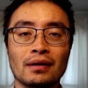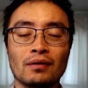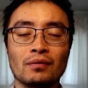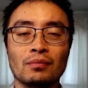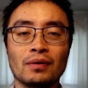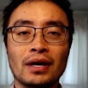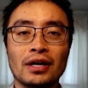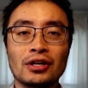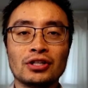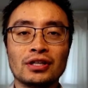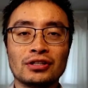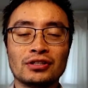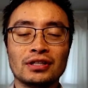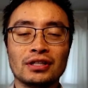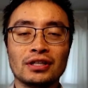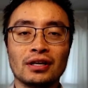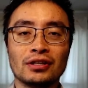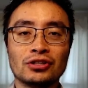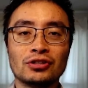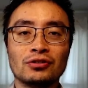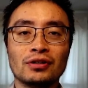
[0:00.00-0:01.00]
We adjusted
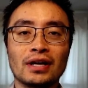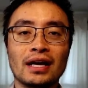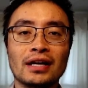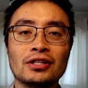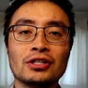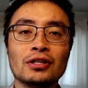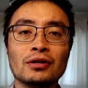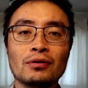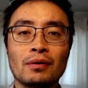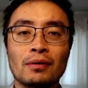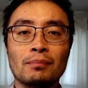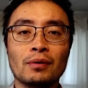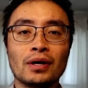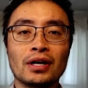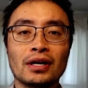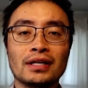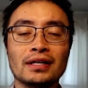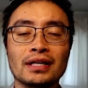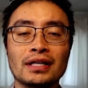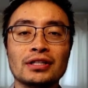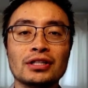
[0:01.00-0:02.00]
our strategy when
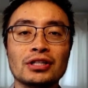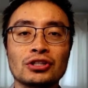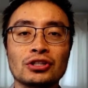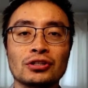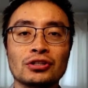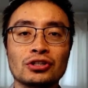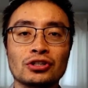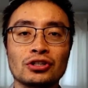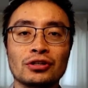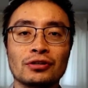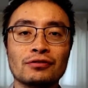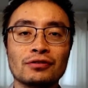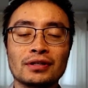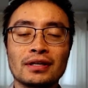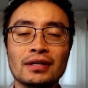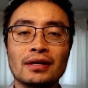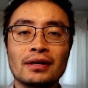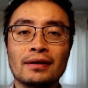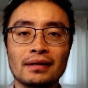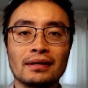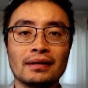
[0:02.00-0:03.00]
market conditions
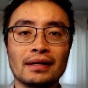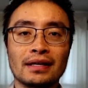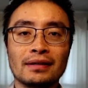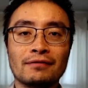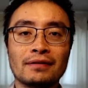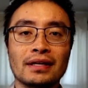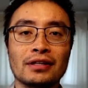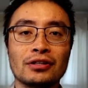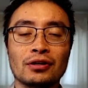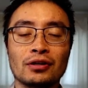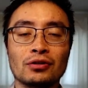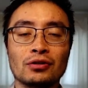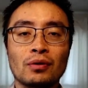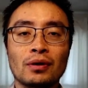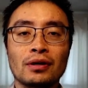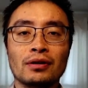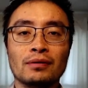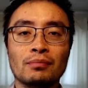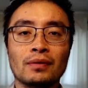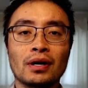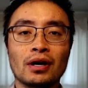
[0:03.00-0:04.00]
shifted. Investors
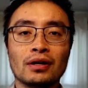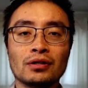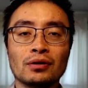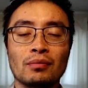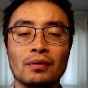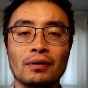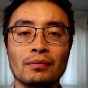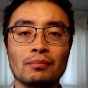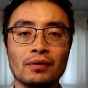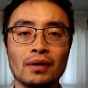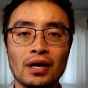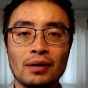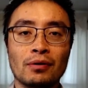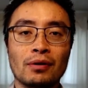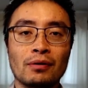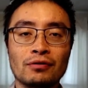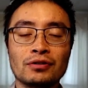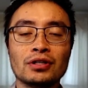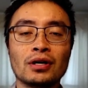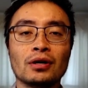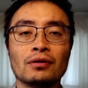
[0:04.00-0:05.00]
want to partner with
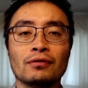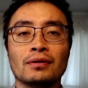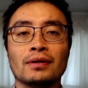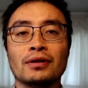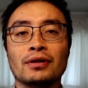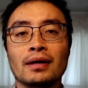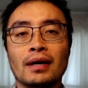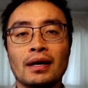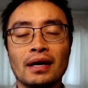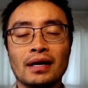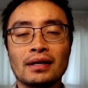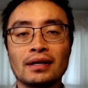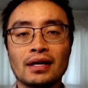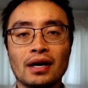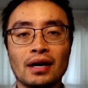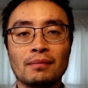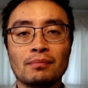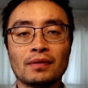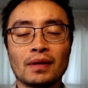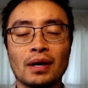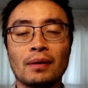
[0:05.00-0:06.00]
problem solvers,
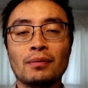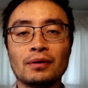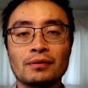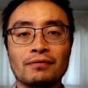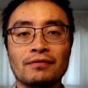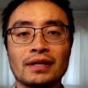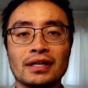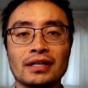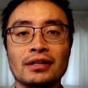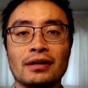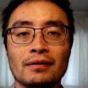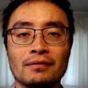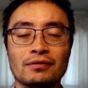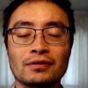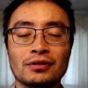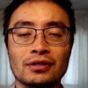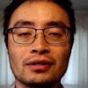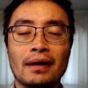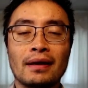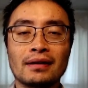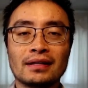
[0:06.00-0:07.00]
not problem
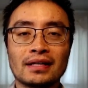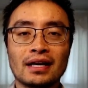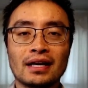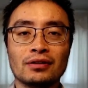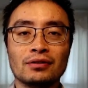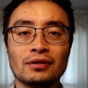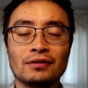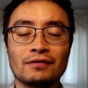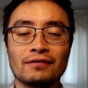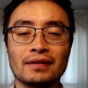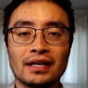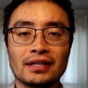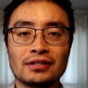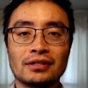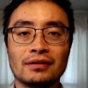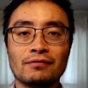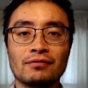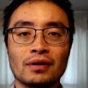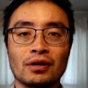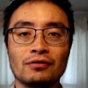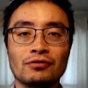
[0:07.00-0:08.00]
victims. The other effect
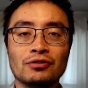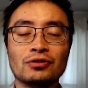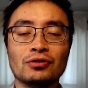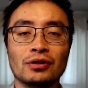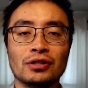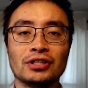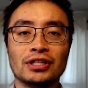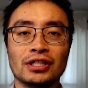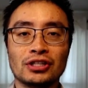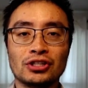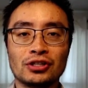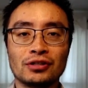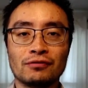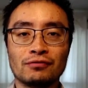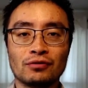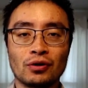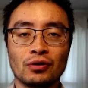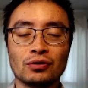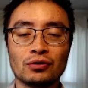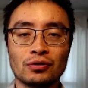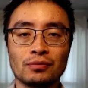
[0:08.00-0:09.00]
involves strategic
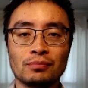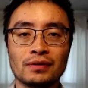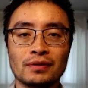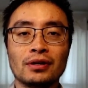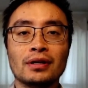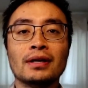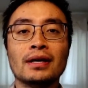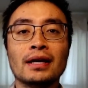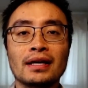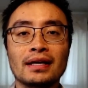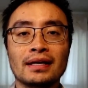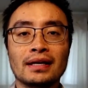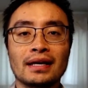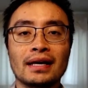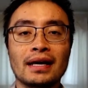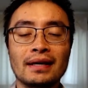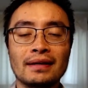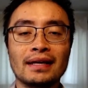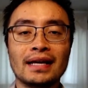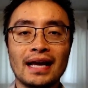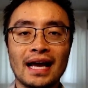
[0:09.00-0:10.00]
vulnerability
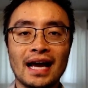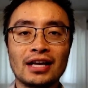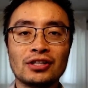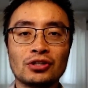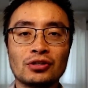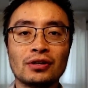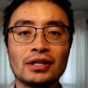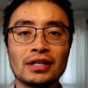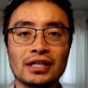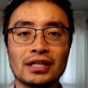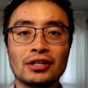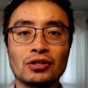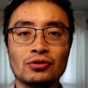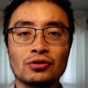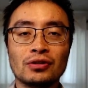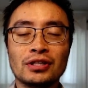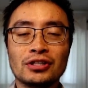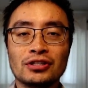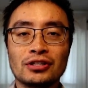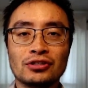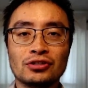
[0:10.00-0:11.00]
that actually
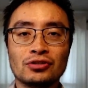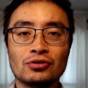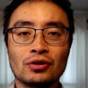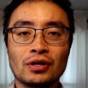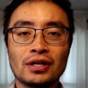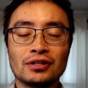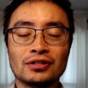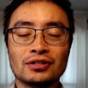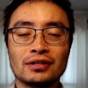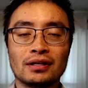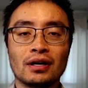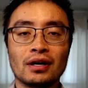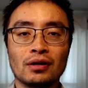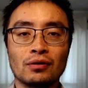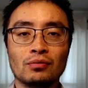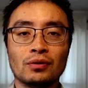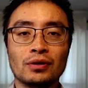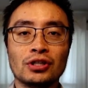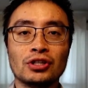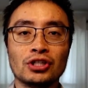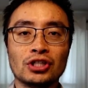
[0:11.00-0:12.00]
increases trust
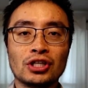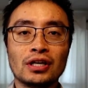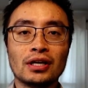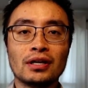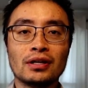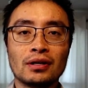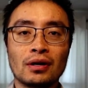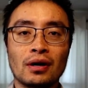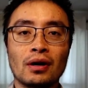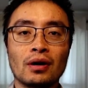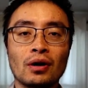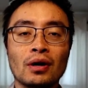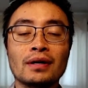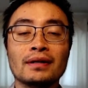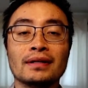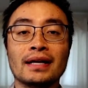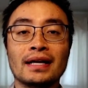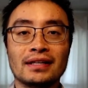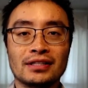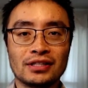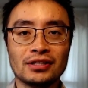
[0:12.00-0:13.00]
when shared
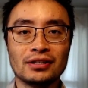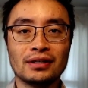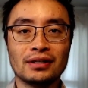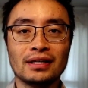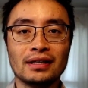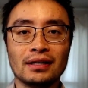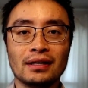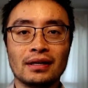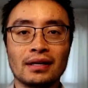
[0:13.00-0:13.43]
authentically.